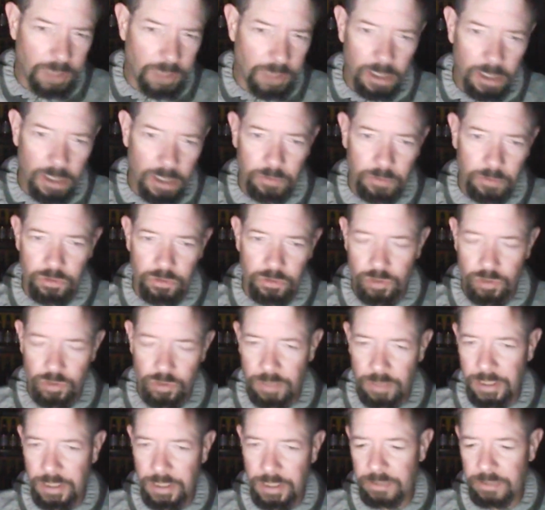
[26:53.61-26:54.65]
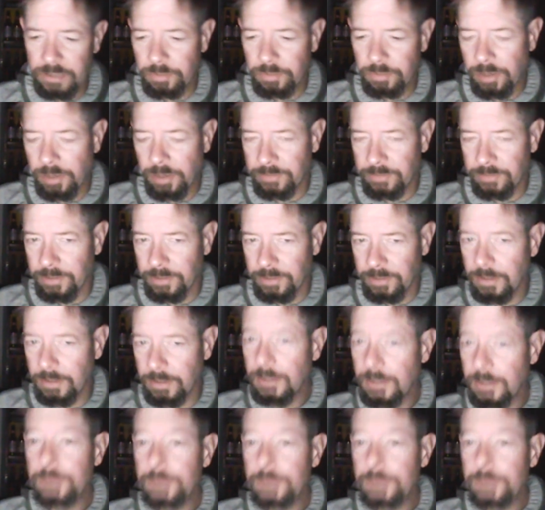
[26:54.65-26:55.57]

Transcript: dull, dreary, and depressing.